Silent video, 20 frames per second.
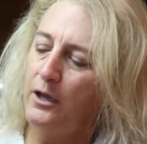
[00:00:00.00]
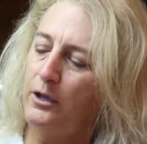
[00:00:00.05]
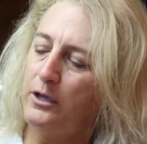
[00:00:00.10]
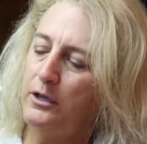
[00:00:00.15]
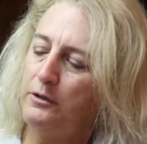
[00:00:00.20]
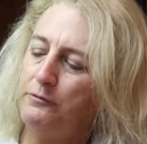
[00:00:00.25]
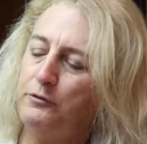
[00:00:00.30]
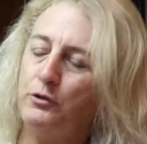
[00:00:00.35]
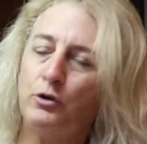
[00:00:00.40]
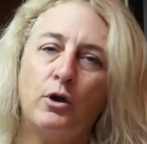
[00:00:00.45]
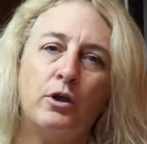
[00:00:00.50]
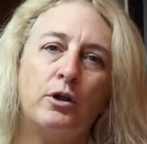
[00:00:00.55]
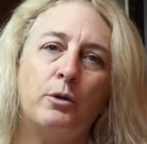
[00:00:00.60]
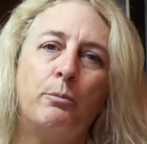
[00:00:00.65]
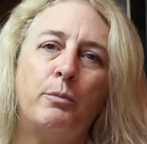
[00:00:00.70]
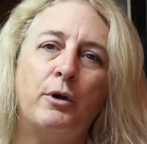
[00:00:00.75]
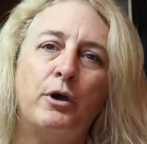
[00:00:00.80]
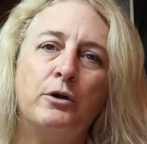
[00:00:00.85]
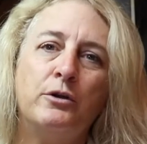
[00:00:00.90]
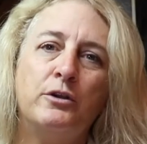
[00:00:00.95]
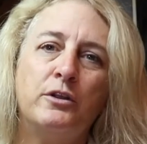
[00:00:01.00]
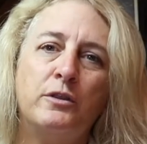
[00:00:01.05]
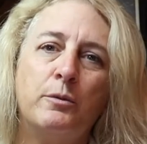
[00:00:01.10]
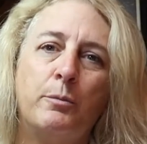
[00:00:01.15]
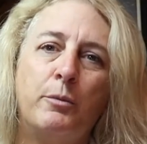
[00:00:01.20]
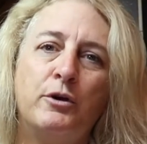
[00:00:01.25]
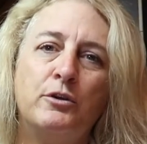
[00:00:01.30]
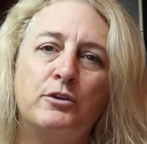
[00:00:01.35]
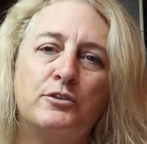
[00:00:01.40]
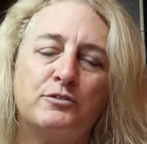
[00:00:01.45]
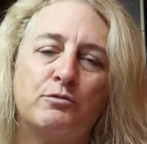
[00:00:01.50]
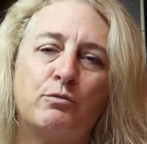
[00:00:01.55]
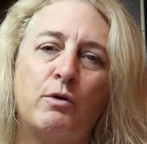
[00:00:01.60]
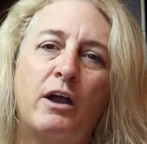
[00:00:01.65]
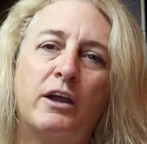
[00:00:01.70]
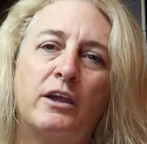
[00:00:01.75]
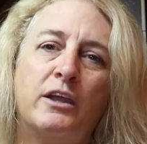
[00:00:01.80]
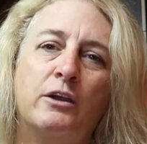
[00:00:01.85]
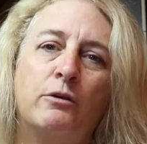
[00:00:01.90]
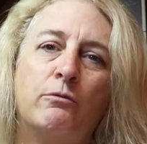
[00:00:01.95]
If you're on a boat and the boat is
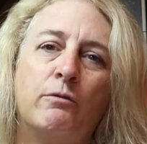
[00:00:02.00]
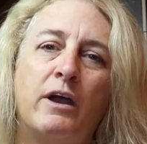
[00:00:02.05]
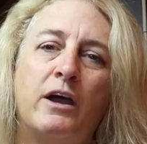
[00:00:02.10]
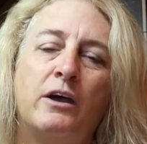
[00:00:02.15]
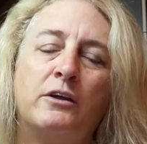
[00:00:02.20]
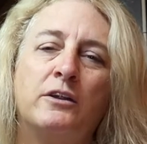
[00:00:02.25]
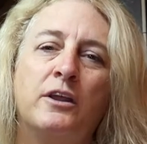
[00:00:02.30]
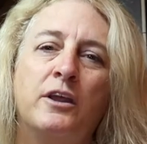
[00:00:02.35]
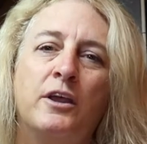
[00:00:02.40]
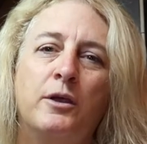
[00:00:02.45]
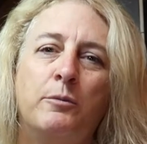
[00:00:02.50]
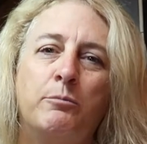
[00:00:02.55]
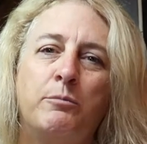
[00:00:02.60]
rocking around,